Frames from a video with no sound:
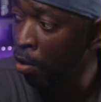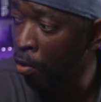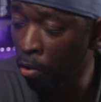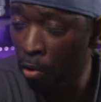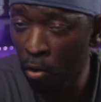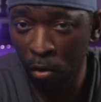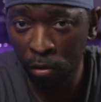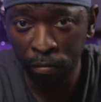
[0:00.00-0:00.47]

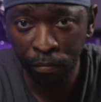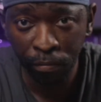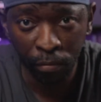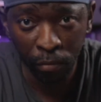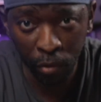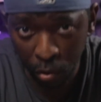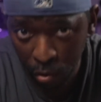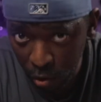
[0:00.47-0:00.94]
or
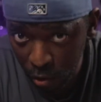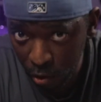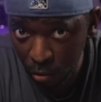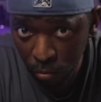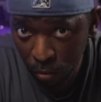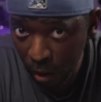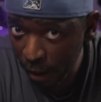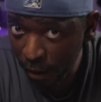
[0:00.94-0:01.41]
you can
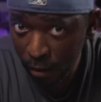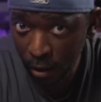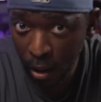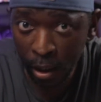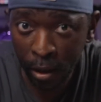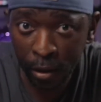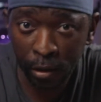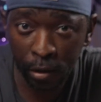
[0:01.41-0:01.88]
do like
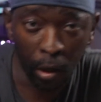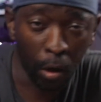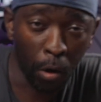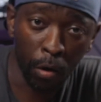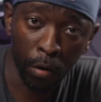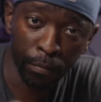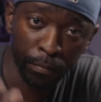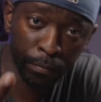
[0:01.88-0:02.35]
this,
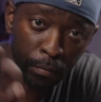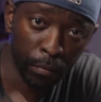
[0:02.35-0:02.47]
or